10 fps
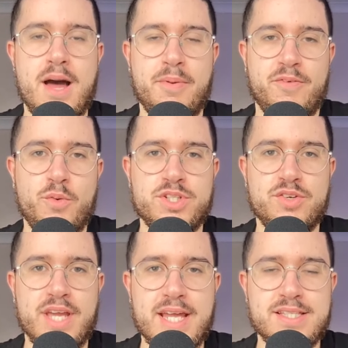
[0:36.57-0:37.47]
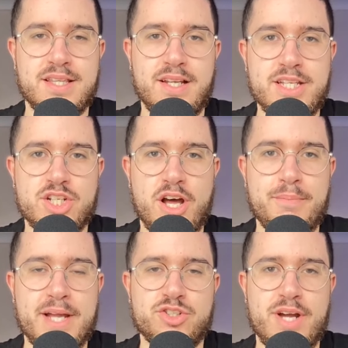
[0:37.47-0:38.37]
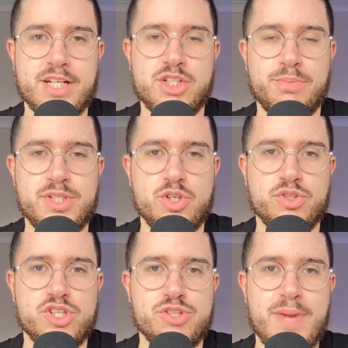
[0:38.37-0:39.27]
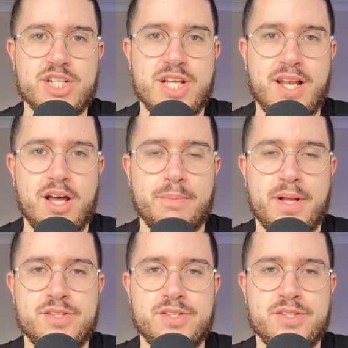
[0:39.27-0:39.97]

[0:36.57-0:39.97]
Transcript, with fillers: Before we do get into the Leeds United match reaction, be sure to smash that like button,